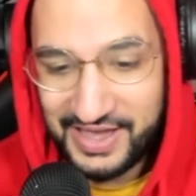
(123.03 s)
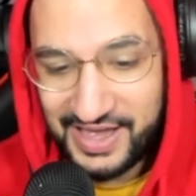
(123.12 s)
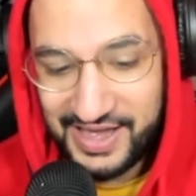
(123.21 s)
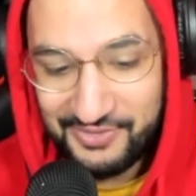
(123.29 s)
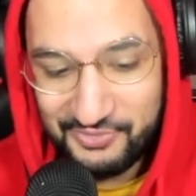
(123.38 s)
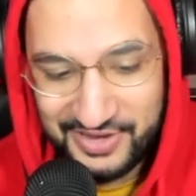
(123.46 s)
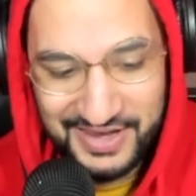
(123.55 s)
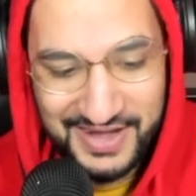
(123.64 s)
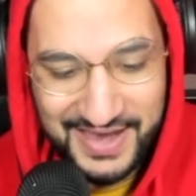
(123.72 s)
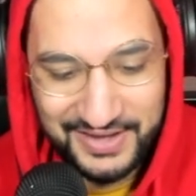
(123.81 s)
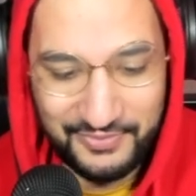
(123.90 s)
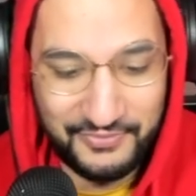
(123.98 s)
I really
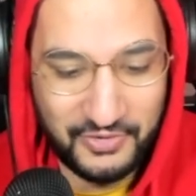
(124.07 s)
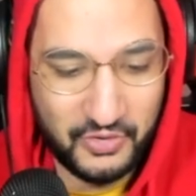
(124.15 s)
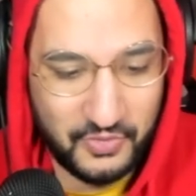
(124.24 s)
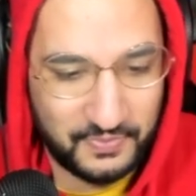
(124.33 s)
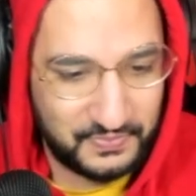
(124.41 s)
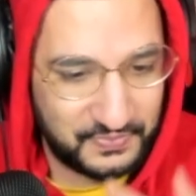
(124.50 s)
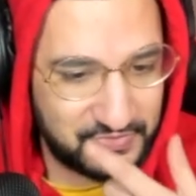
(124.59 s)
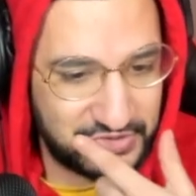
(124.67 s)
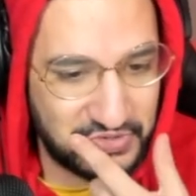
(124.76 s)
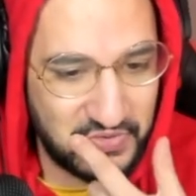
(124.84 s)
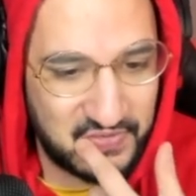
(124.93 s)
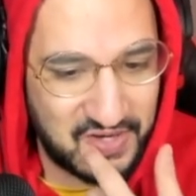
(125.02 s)
like the flow.
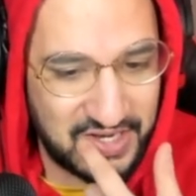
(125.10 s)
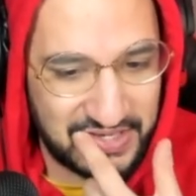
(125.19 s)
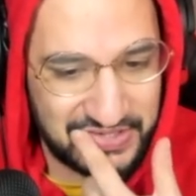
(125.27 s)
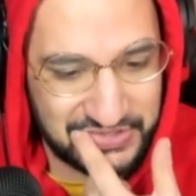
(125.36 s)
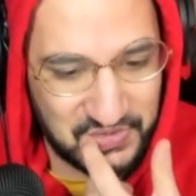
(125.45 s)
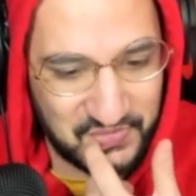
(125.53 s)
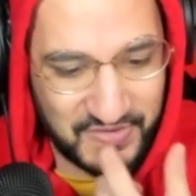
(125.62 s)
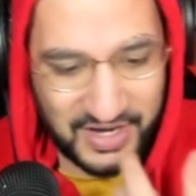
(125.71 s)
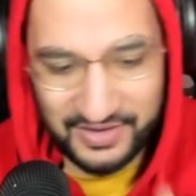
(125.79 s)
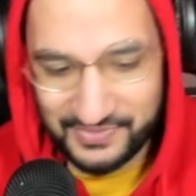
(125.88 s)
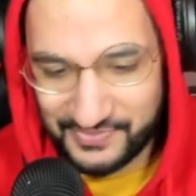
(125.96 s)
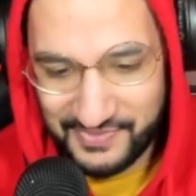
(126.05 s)
So far, so
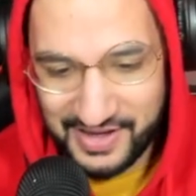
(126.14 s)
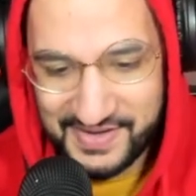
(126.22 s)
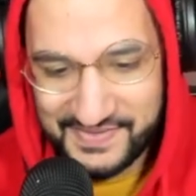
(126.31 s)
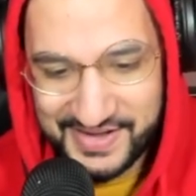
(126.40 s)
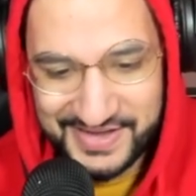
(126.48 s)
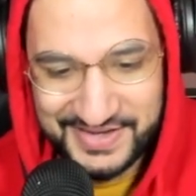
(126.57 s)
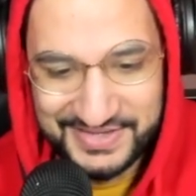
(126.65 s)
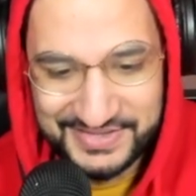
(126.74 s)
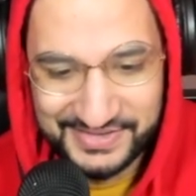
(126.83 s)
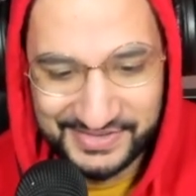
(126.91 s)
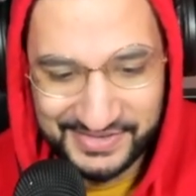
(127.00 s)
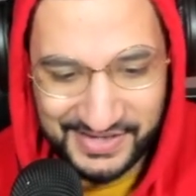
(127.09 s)
far, it's very, very
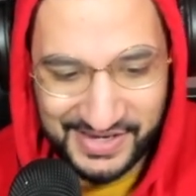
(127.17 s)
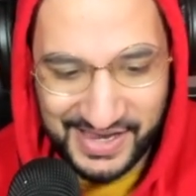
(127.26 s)
decent.